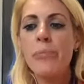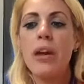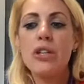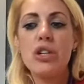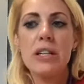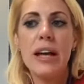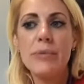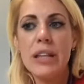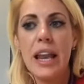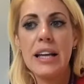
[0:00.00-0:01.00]
Just like
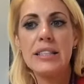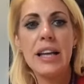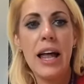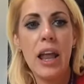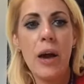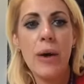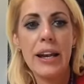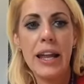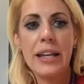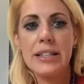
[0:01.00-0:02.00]
with the last LO, I'd
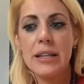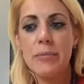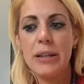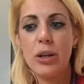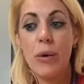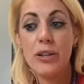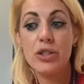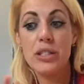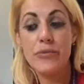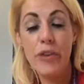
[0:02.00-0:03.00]
like you to complete the
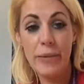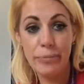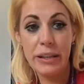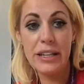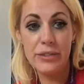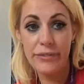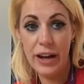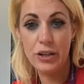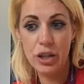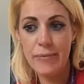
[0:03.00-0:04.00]
questions in red, please,
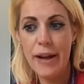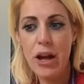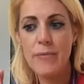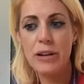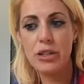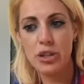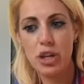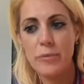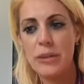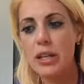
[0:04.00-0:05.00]
via Show My Homework to
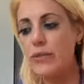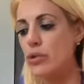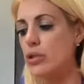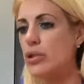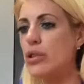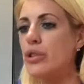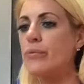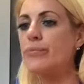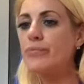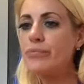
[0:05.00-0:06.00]
show me that you've understood.
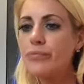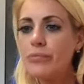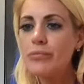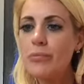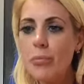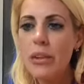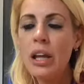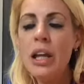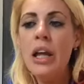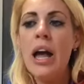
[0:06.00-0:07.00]

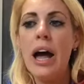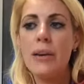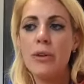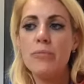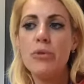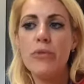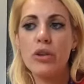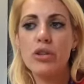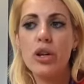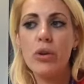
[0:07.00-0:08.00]
And I'm going to move on
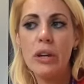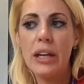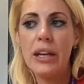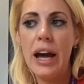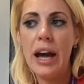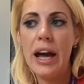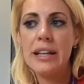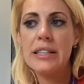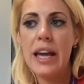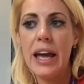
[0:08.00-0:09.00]
to looking
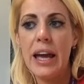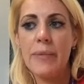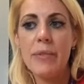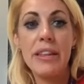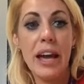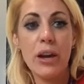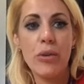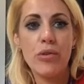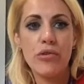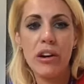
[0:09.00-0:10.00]
at the
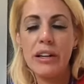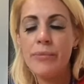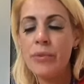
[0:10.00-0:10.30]
AO3.